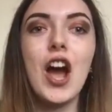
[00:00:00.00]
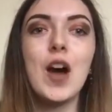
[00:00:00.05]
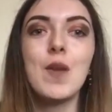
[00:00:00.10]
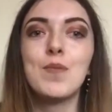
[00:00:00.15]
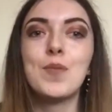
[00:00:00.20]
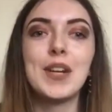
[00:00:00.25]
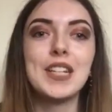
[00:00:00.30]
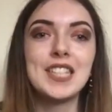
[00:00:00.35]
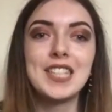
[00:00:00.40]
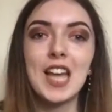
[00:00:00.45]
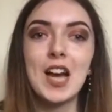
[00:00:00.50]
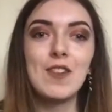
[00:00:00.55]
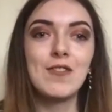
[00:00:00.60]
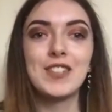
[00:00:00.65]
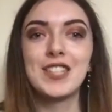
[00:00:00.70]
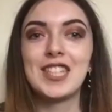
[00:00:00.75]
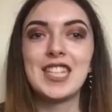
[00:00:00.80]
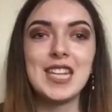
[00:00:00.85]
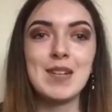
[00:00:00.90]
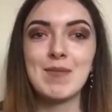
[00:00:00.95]
My
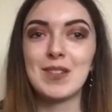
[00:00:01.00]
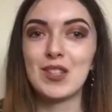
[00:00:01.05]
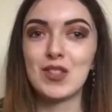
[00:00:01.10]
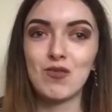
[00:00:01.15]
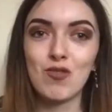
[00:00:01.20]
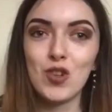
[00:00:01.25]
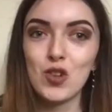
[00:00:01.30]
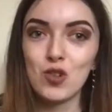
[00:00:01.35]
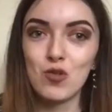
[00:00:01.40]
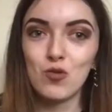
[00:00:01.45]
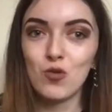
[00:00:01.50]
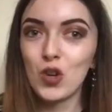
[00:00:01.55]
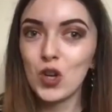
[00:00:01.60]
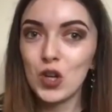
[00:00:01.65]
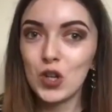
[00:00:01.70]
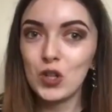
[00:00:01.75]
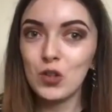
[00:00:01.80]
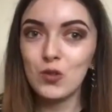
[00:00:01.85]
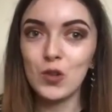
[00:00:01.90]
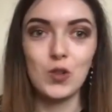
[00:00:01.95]
self-esteem is through the
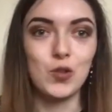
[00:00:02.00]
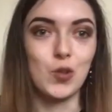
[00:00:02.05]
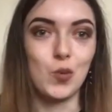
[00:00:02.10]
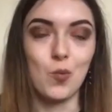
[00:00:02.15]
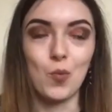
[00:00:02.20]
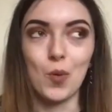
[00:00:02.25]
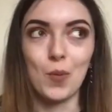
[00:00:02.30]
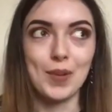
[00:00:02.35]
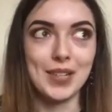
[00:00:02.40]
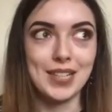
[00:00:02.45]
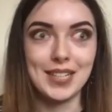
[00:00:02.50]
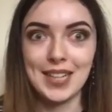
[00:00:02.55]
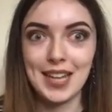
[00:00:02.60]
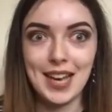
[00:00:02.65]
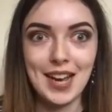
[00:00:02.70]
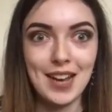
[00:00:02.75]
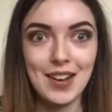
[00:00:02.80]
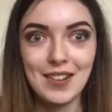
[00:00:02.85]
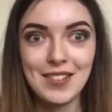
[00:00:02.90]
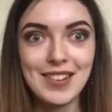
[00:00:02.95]
roof, as you can probably
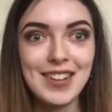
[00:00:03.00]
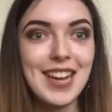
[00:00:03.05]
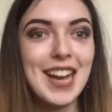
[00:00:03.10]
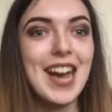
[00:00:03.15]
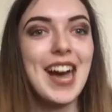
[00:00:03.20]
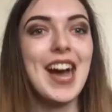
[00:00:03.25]
tell.